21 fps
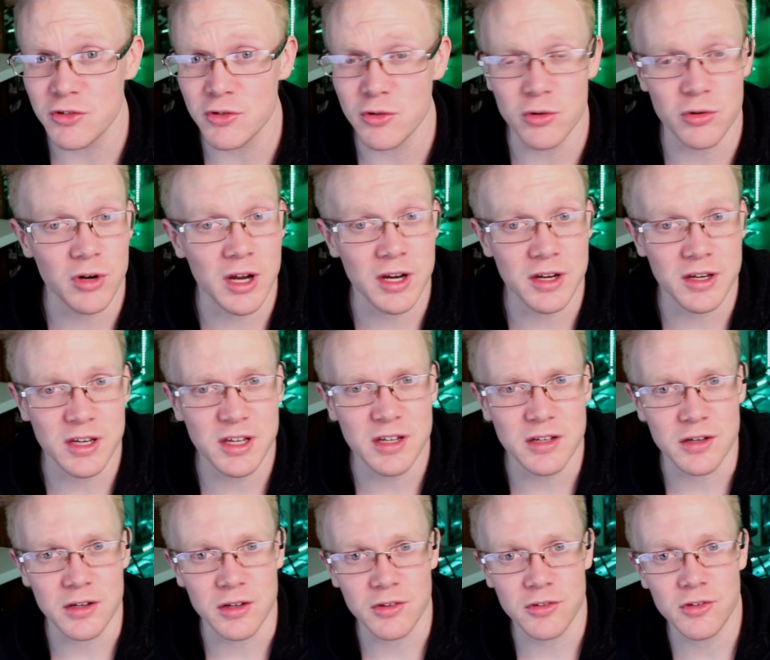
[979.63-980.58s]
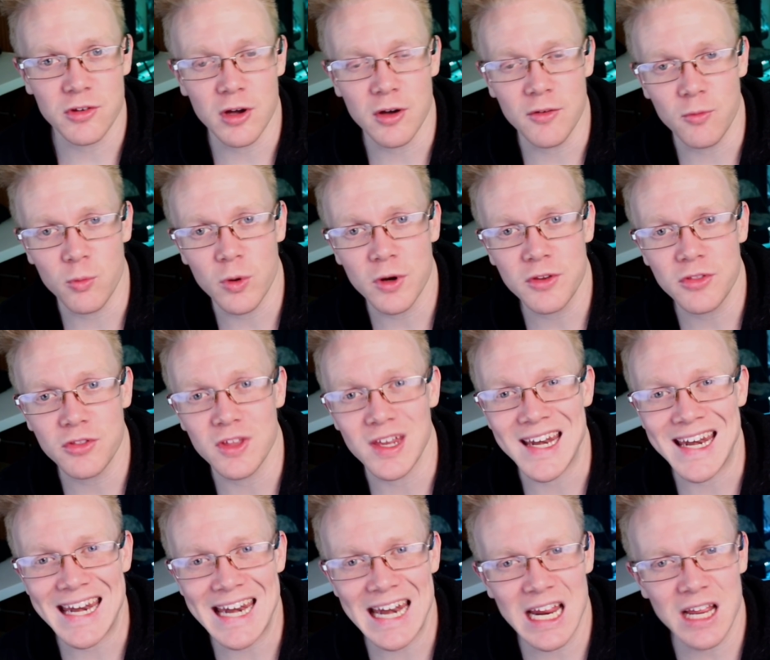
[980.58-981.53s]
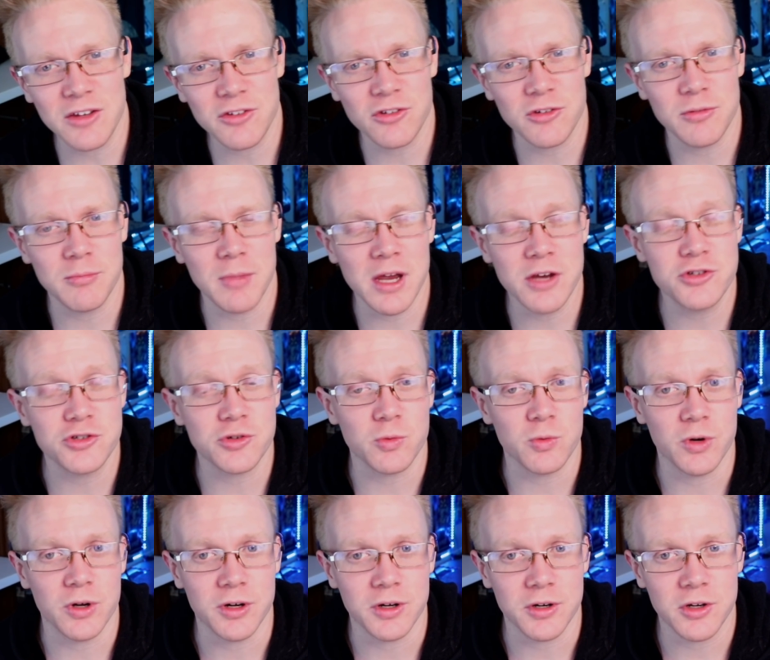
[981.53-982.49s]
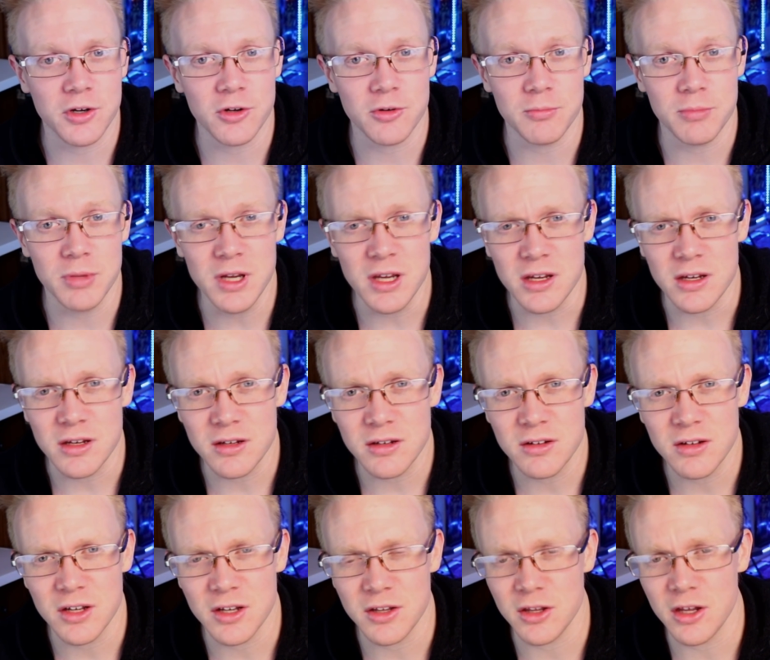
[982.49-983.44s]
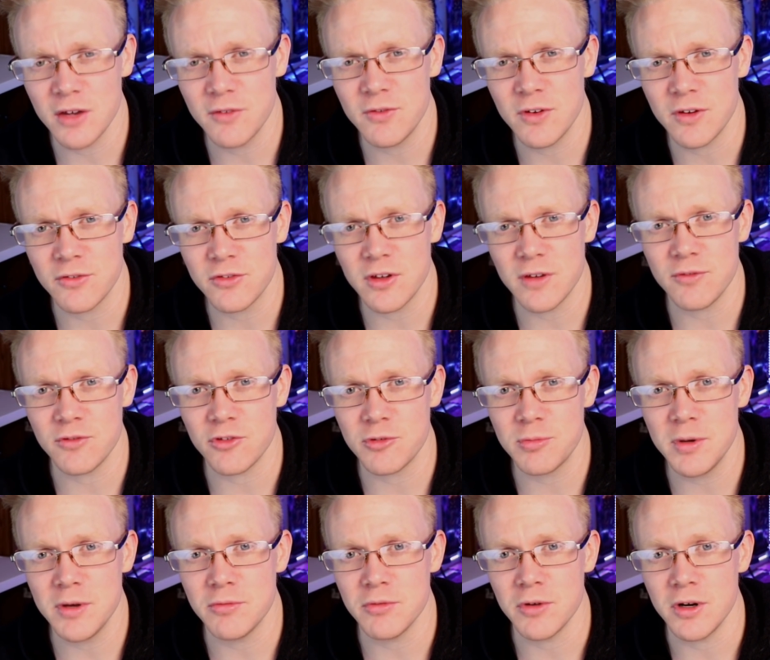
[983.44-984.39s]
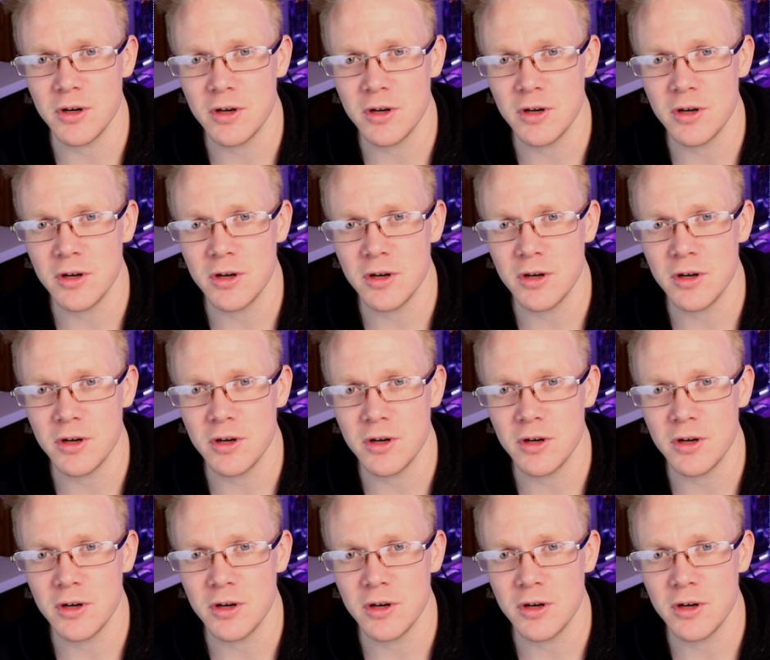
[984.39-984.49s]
or ideas of what the next major one could be in the FF7 speedrun?